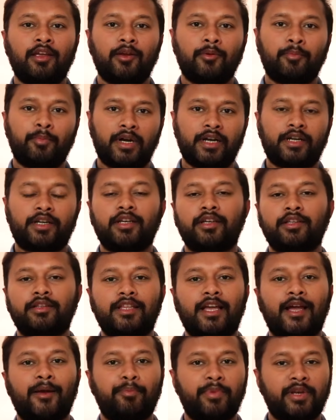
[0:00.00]
But
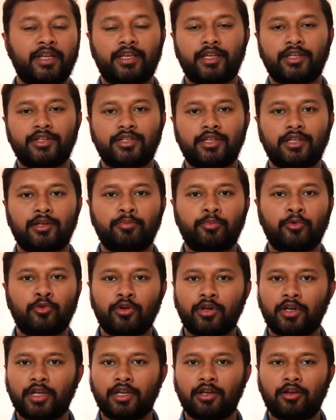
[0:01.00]
the application
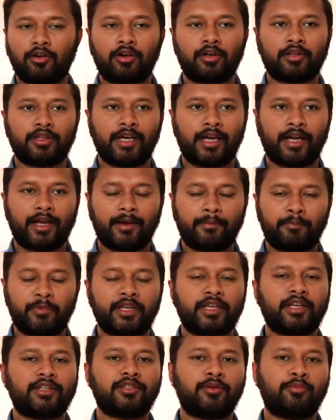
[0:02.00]
portal or the
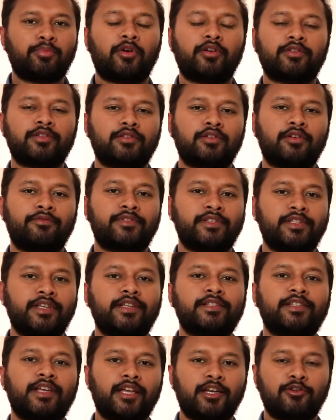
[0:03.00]
application process of
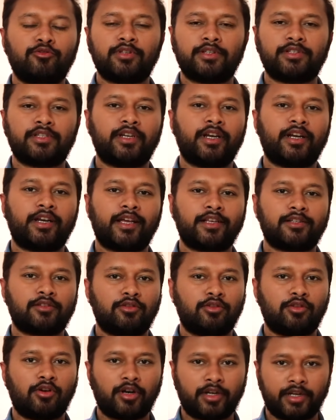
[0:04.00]
CSIR UGCNet has
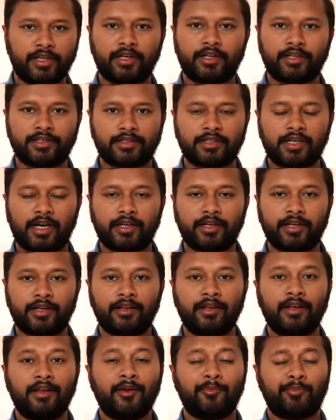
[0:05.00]
not yet
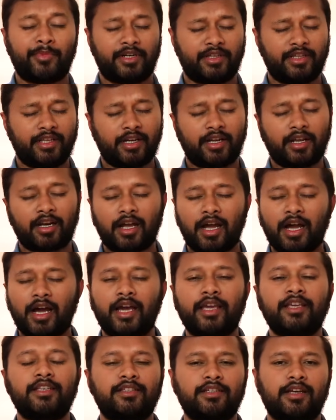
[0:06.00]
started. But there are
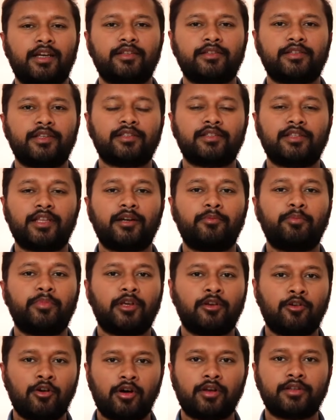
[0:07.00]
high chances that
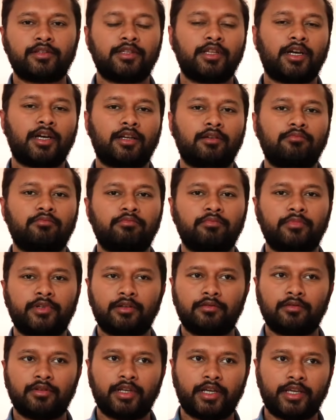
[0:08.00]
because the,
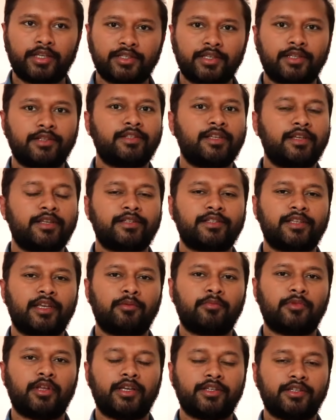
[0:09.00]
the agency is
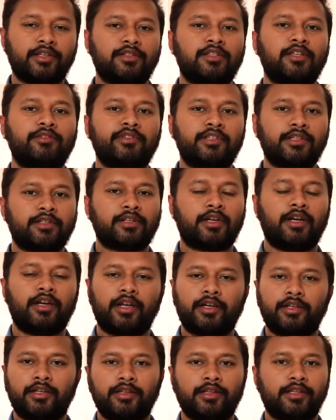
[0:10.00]
same, the agency which is
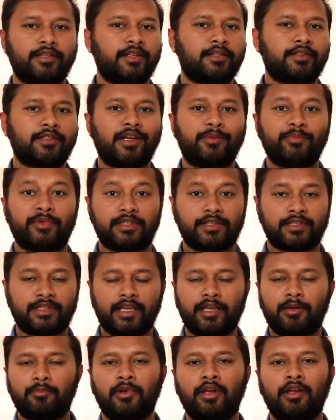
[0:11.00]
conducting this exam is
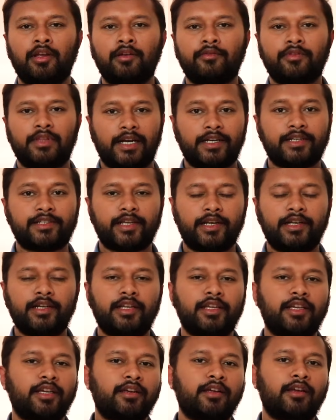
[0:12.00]
same, that is
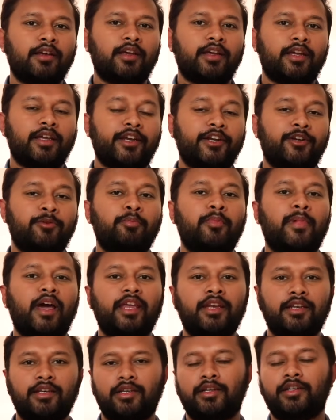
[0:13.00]
NTA, it
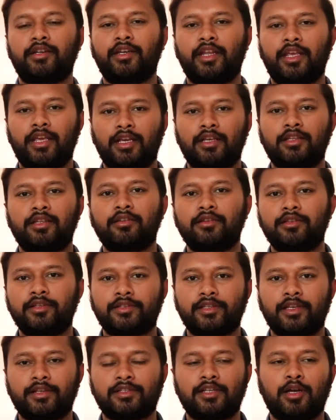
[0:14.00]
might take
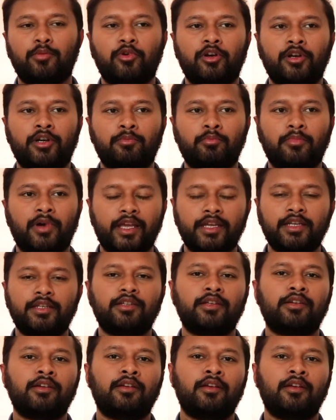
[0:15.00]
this exam or it might